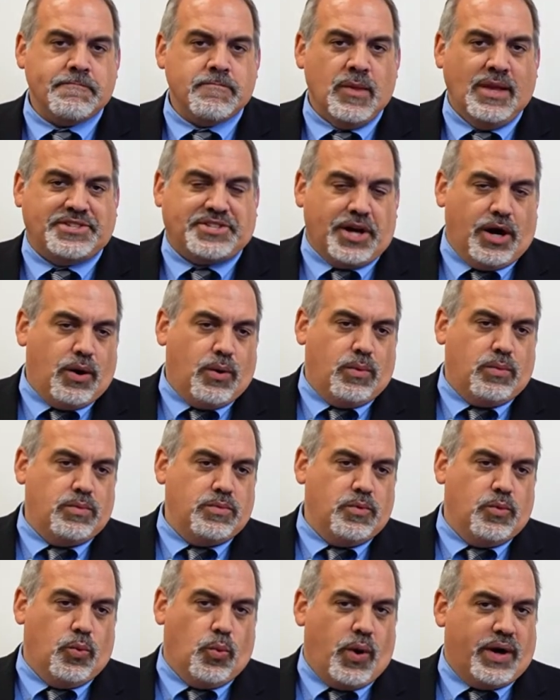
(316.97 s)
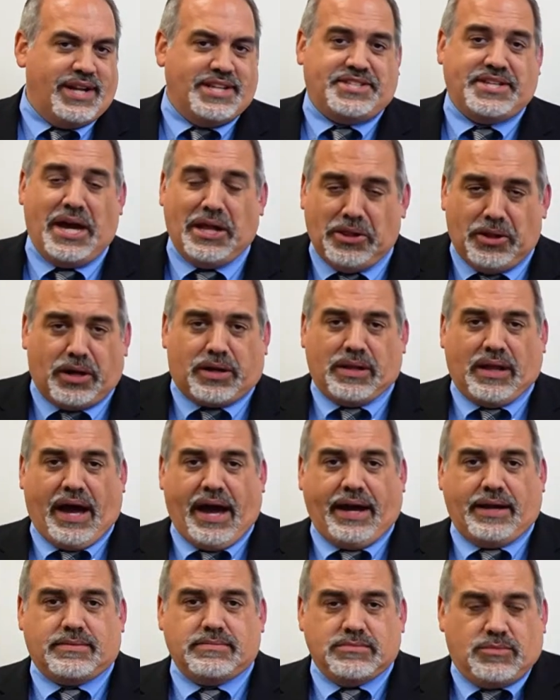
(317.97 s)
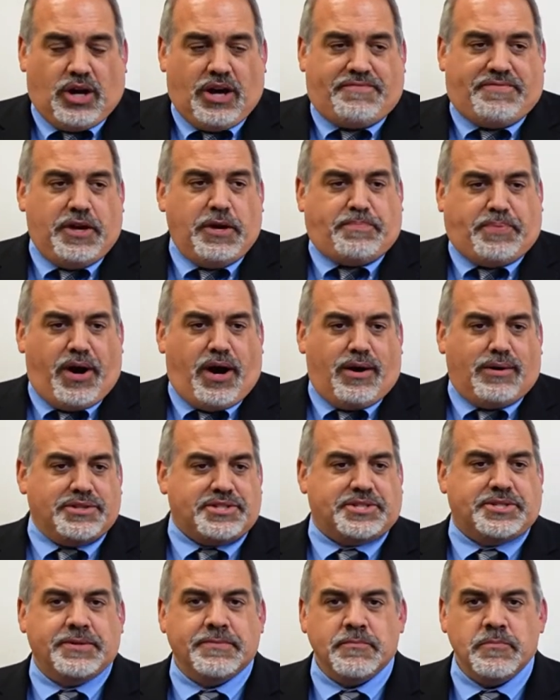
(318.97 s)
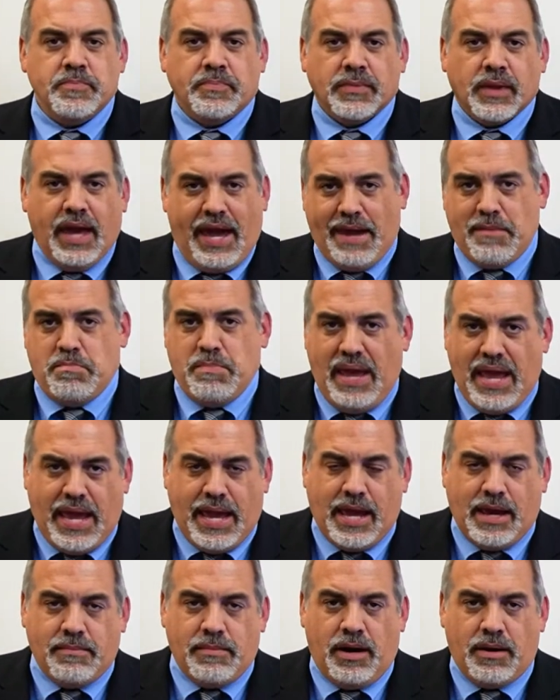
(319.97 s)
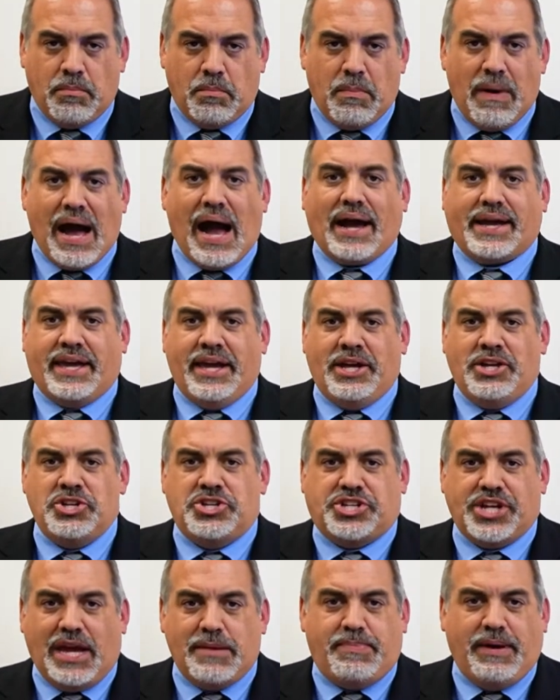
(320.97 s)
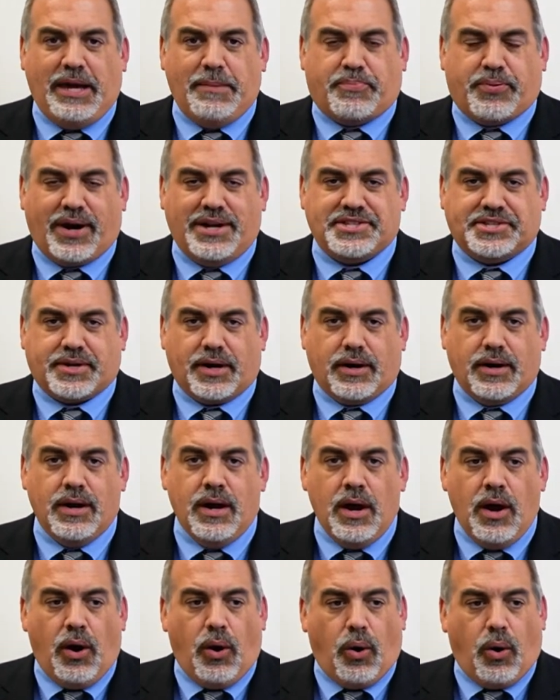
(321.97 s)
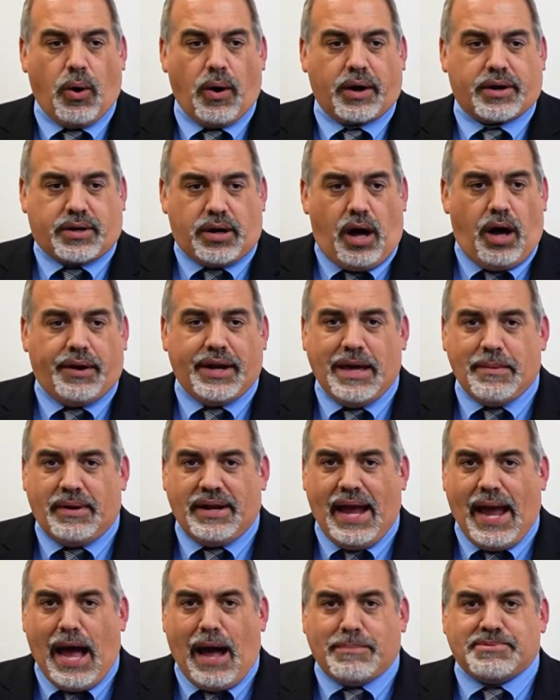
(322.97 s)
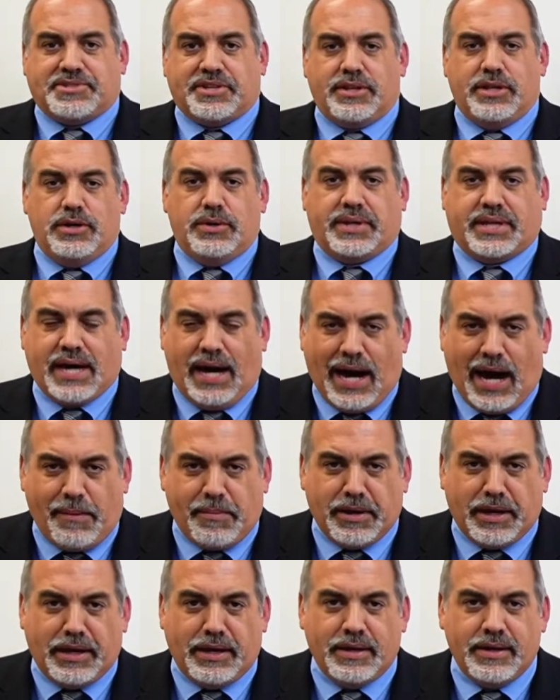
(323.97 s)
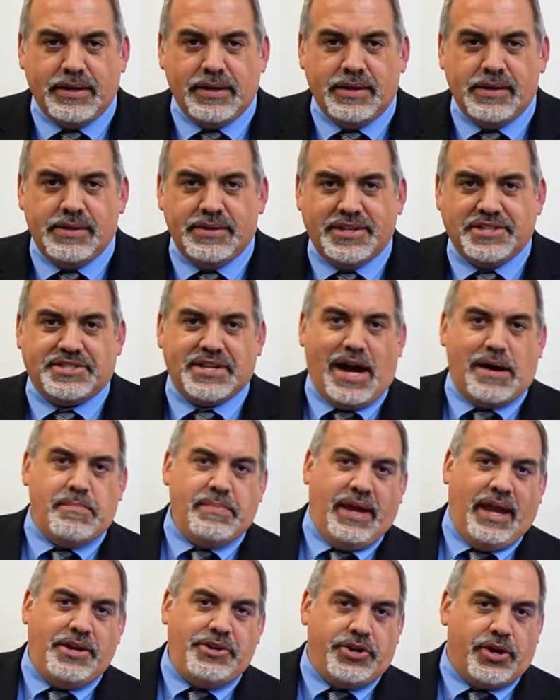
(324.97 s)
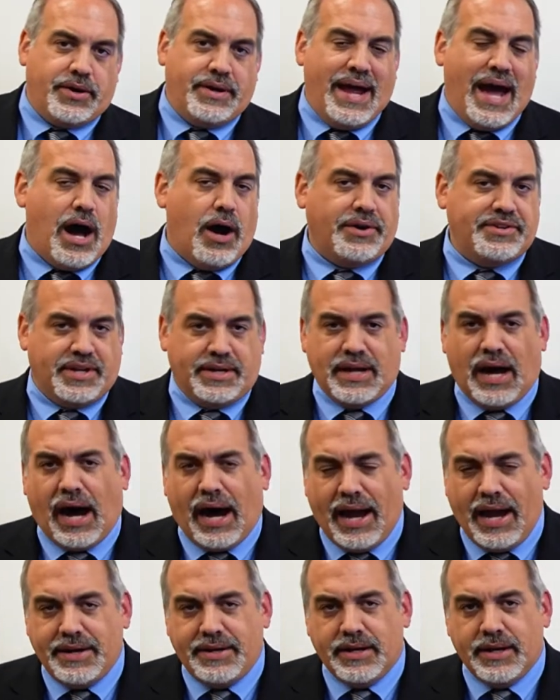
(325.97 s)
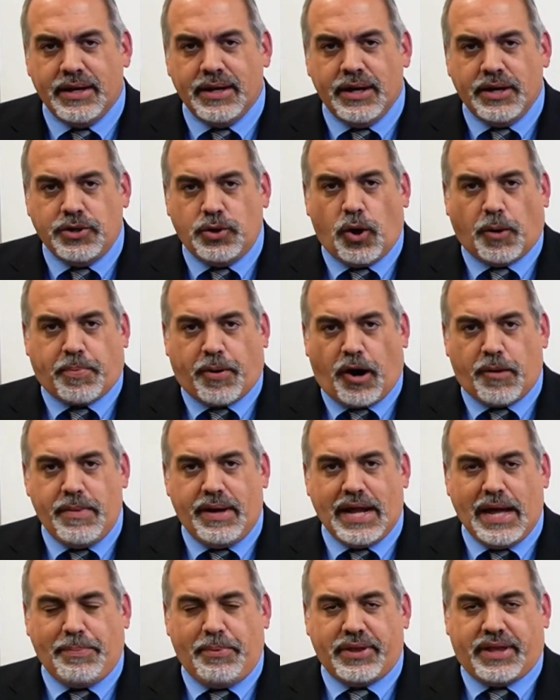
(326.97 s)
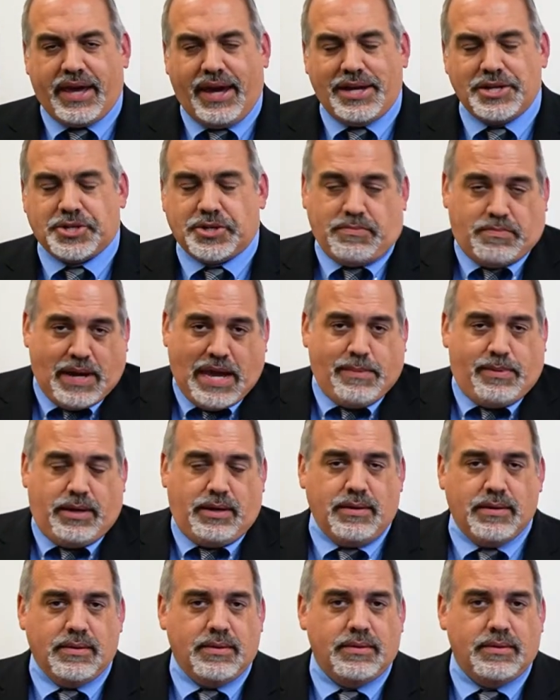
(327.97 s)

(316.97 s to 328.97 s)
So what does that look like? Well, if you post a meme mocking J.B. Pritzker or calling him an absolute commie, does that mean you're now denied your permit application? Maybe.